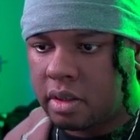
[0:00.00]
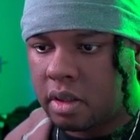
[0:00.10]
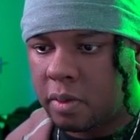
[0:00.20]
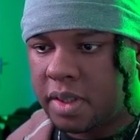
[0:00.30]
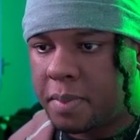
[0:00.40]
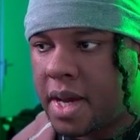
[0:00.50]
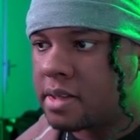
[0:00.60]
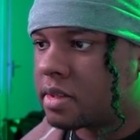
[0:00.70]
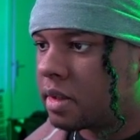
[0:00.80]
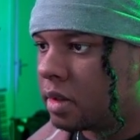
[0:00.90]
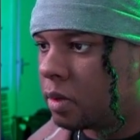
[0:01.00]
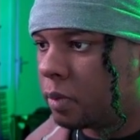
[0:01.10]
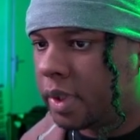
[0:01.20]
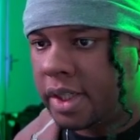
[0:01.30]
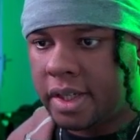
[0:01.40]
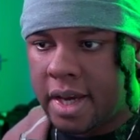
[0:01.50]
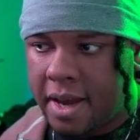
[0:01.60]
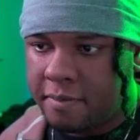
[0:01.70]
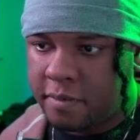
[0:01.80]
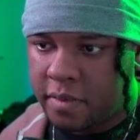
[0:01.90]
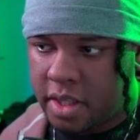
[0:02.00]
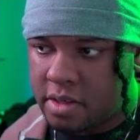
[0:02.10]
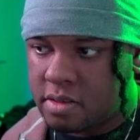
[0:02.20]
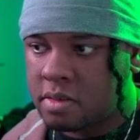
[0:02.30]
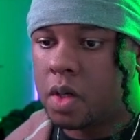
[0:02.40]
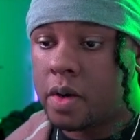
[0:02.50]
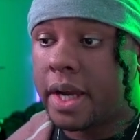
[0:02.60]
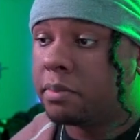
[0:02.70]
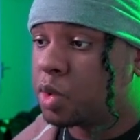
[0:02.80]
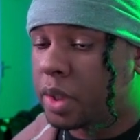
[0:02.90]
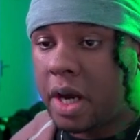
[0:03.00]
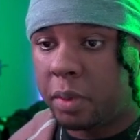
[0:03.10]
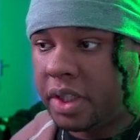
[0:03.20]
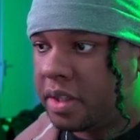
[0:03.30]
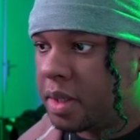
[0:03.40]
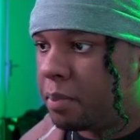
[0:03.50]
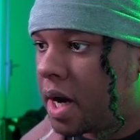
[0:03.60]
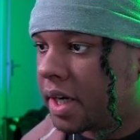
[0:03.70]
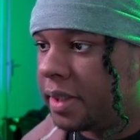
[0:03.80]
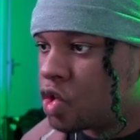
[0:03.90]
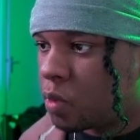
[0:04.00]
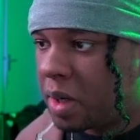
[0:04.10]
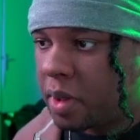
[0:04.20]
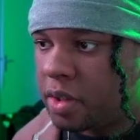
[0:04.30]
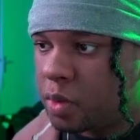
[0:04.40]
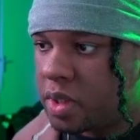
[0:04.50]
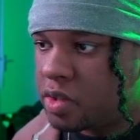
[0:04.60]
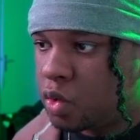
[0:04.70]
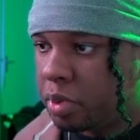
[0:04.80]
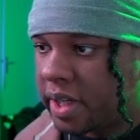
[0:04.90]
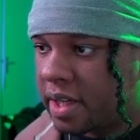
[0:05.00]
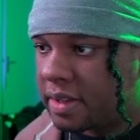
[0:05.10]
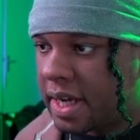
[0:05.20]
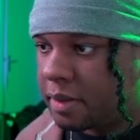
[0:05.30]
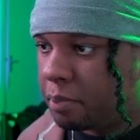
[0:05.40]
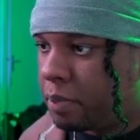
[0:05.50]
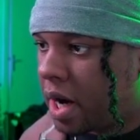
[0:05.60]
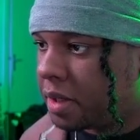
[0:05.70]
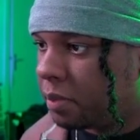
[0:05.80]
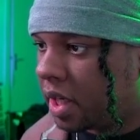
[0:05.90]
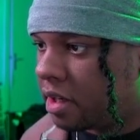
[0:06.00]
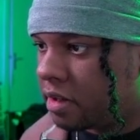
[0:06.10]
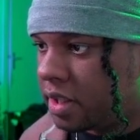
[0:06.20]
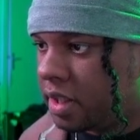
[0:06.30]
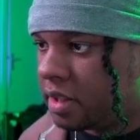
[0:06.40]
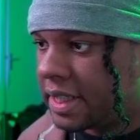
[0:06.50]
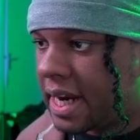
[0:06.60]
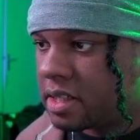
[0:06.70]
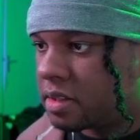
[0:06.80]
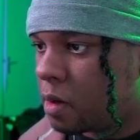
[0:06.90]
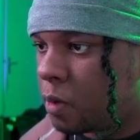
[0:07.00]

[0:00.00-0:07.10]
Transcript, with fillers: click on the mask. We have this. Okay, so now we need the body. So what I'm gonna do is duplicate that bottom layer here that has the